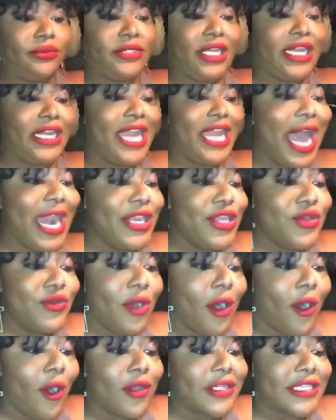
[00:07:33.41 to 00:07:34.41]
A lot of
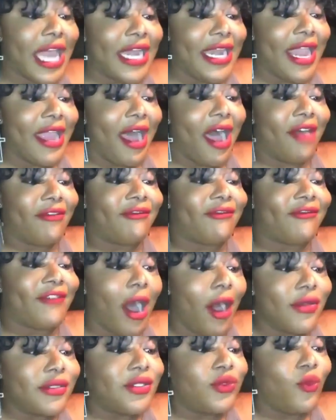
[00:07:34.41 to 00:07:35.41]
you hoes out there are
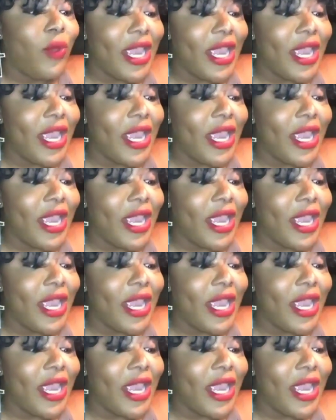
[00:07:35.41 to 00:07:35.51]
false